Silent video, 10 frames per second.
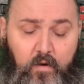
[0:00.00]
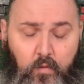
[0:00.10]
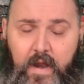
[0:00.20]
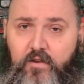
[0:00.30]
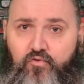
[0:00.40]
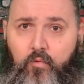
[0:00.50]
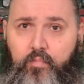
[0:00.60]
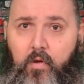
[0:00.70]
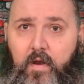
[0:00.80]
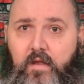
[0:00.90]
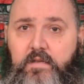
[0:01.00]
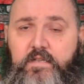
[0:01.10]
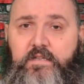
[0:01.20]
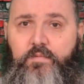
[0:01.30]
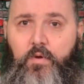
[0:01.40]
All natural products.
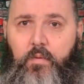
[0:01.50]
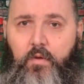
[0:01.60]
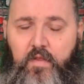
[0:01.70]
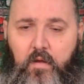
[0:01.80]
This is what you want.